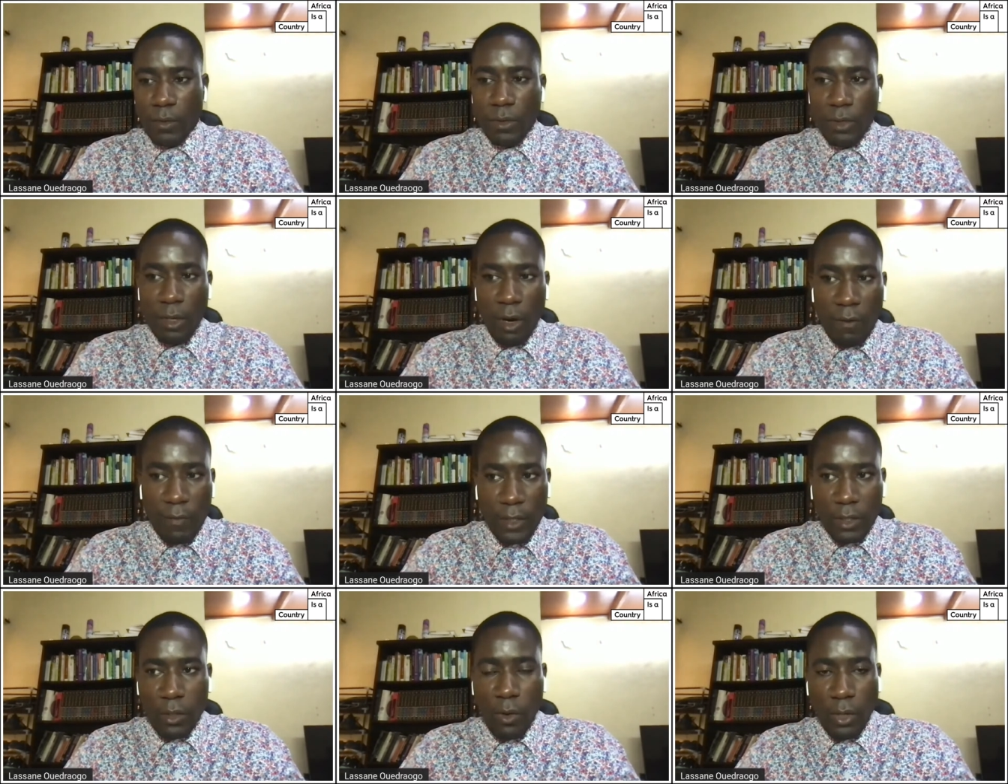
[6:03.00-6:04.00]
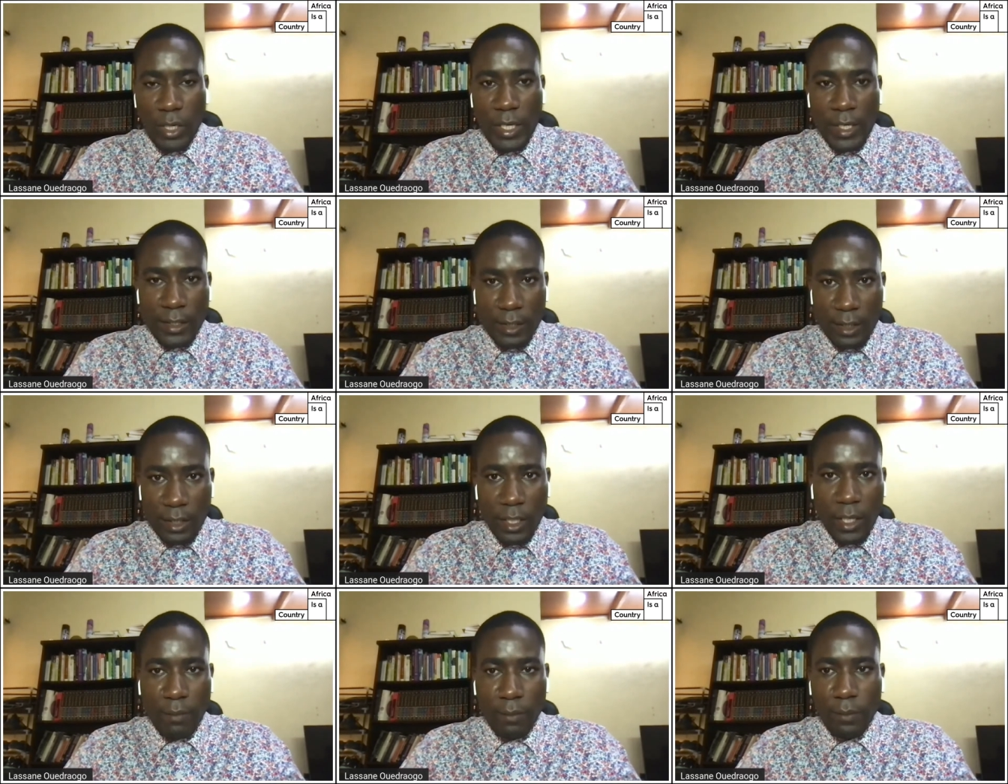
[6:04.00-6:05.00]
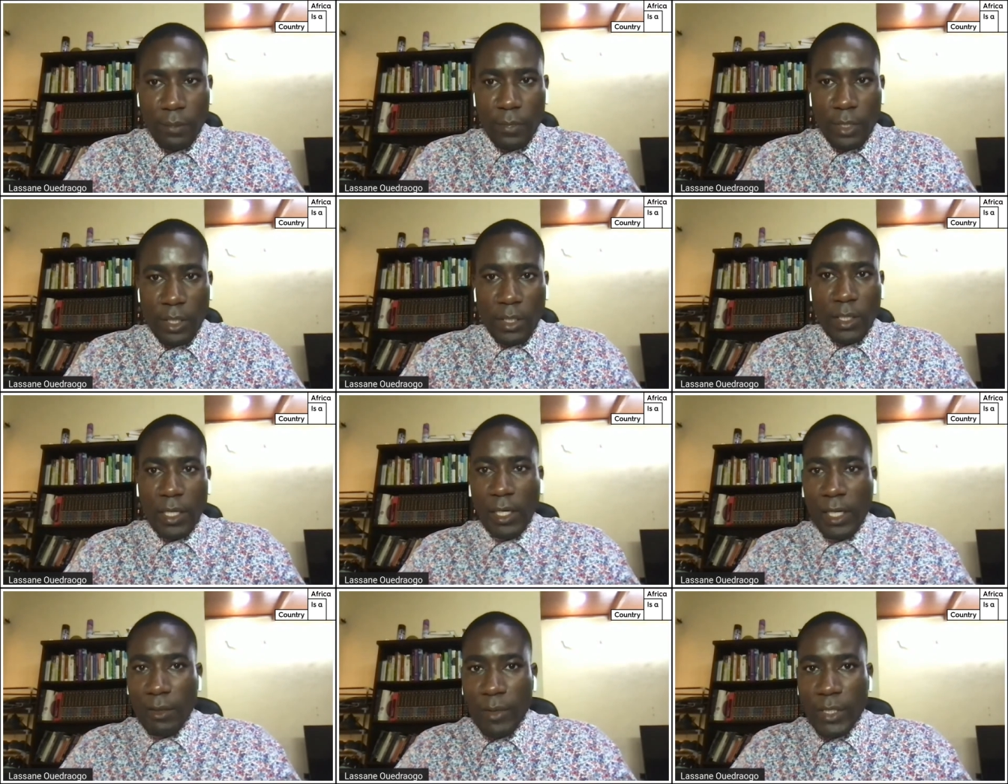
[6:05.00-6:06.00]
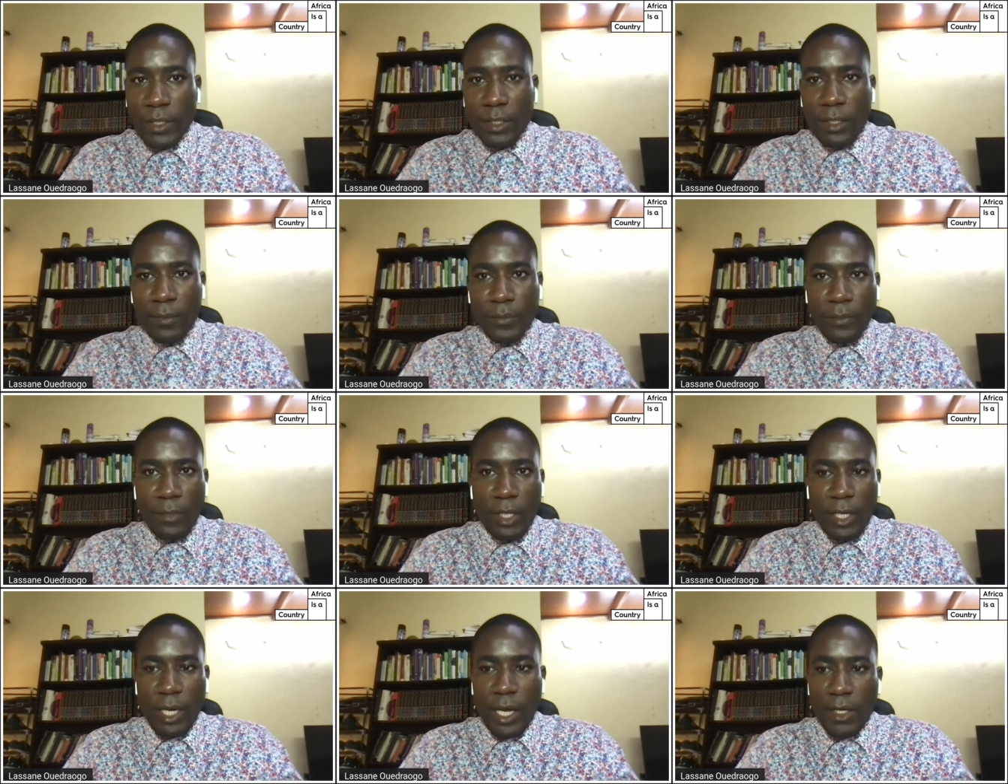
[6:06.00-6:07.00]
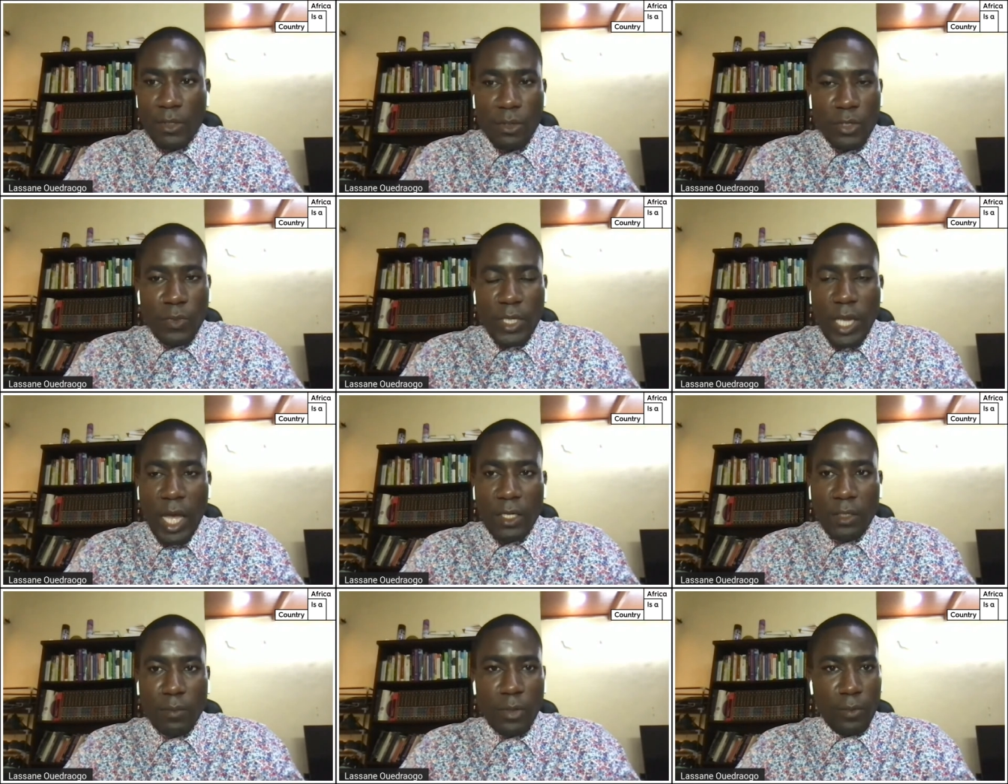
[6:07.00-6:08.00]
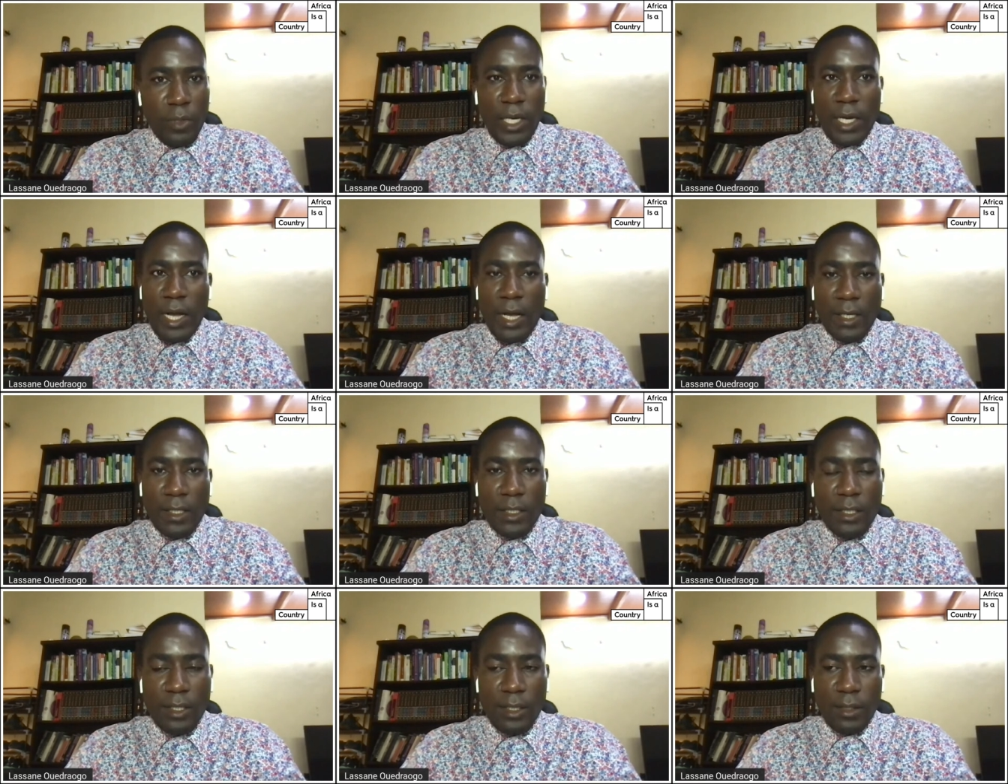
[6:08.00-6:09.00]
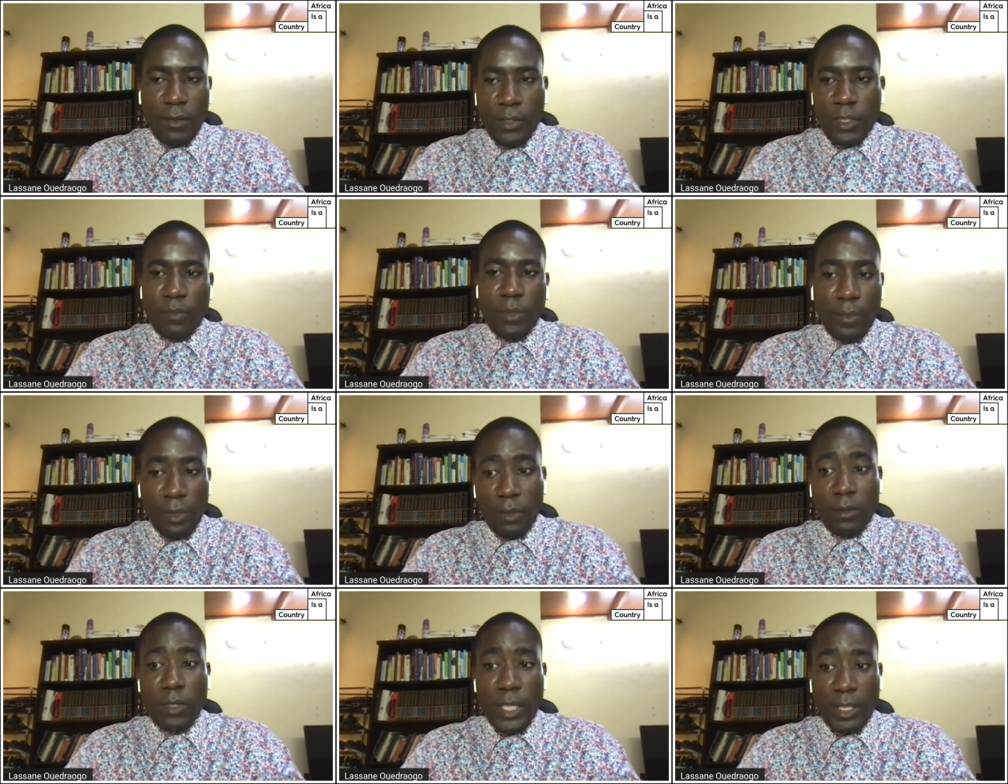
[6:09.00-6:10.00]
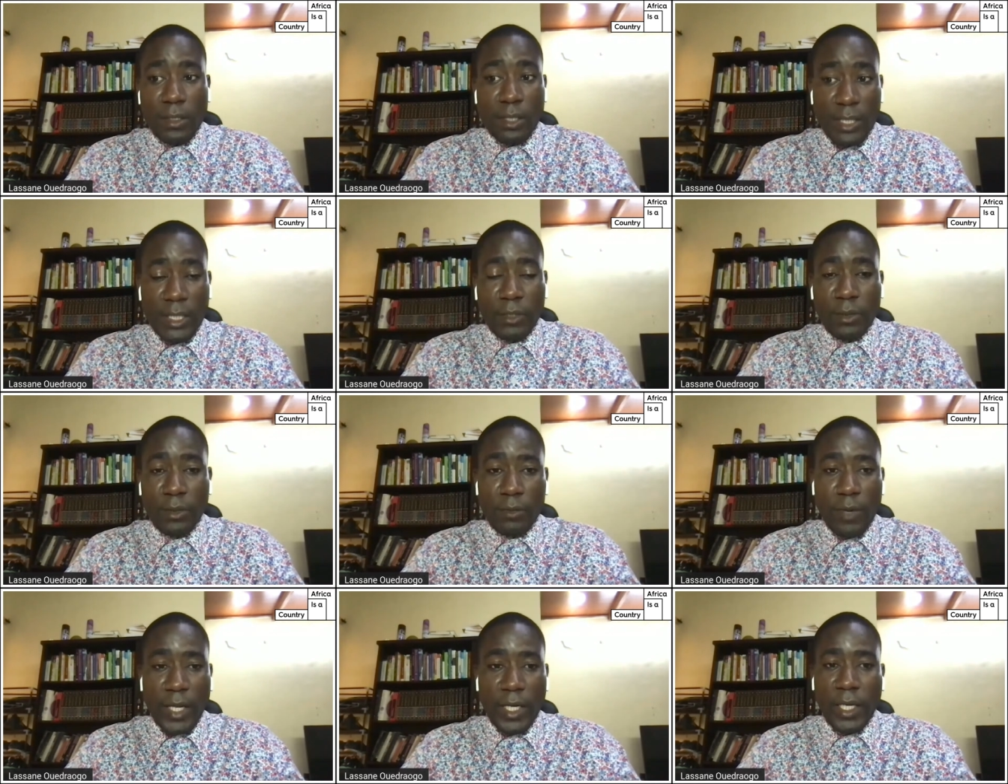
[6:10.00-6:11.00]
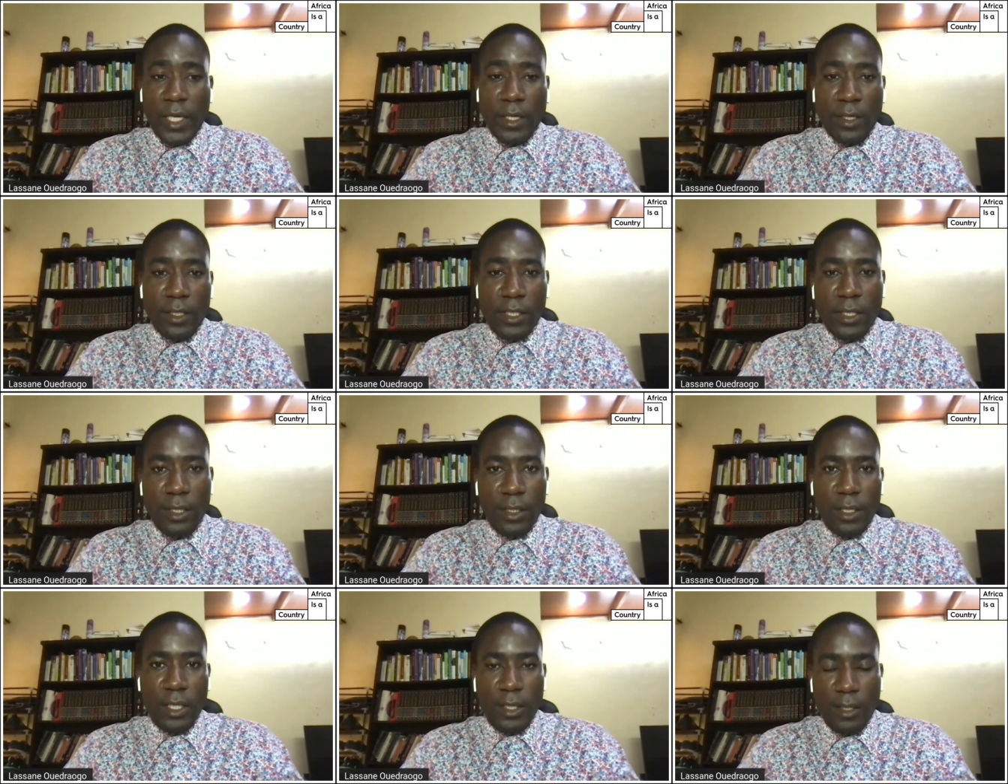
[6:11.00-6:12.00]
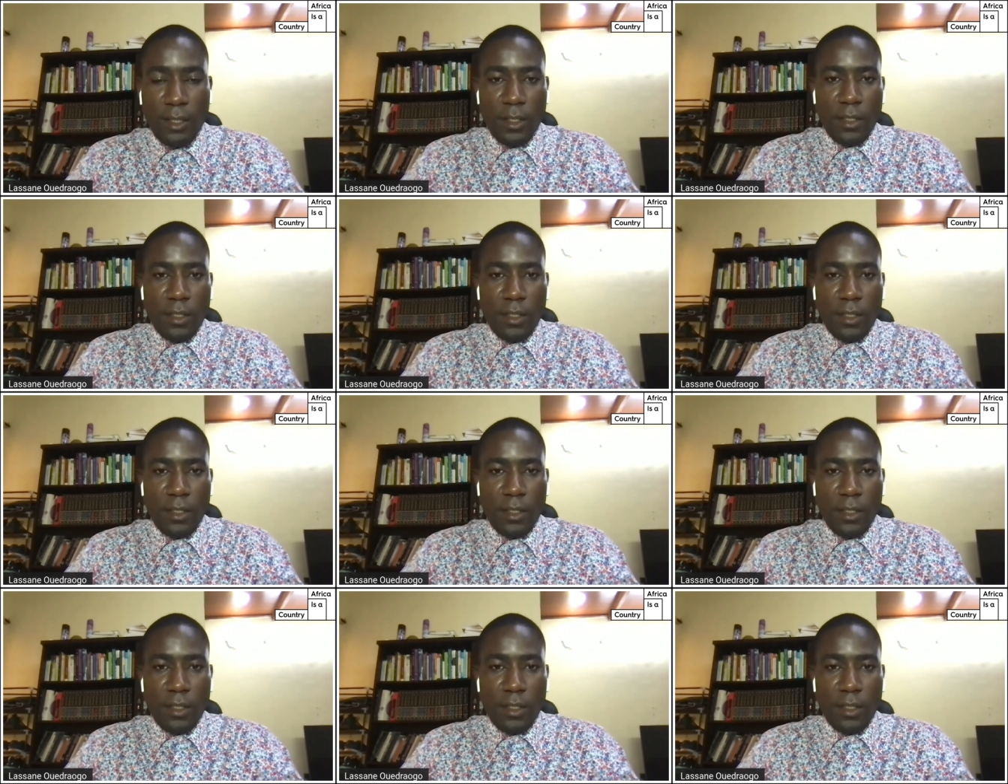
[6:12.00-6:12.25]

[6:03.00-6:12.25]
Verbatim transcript: uh, would often quote his him in the lyrics, and those were not the popular guys. Those are people who were considered renegades